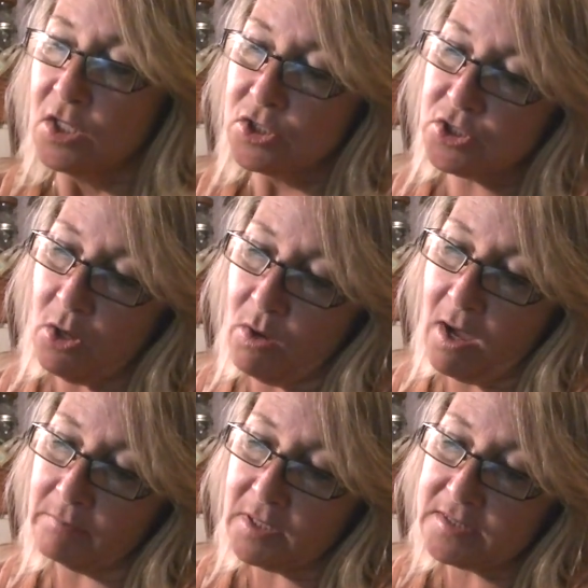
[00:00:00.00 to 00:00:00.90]
So
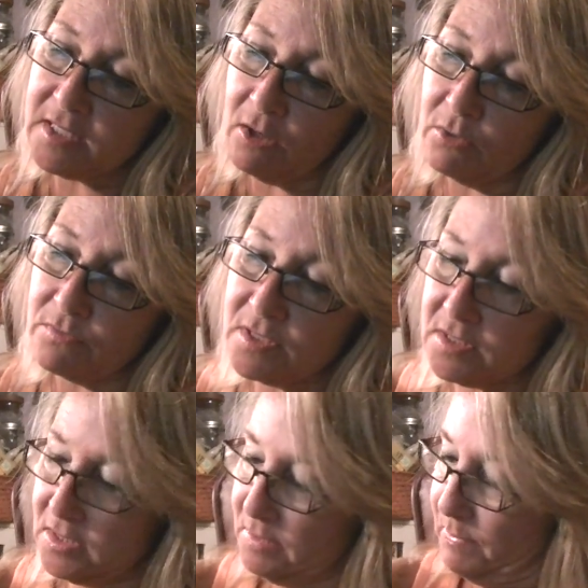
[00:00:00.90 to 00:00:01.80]
I'm going to tell you,
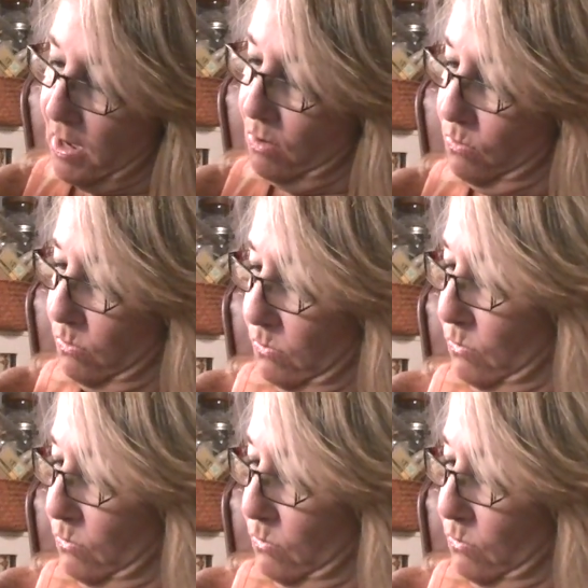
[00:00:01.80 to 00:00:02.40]
this is about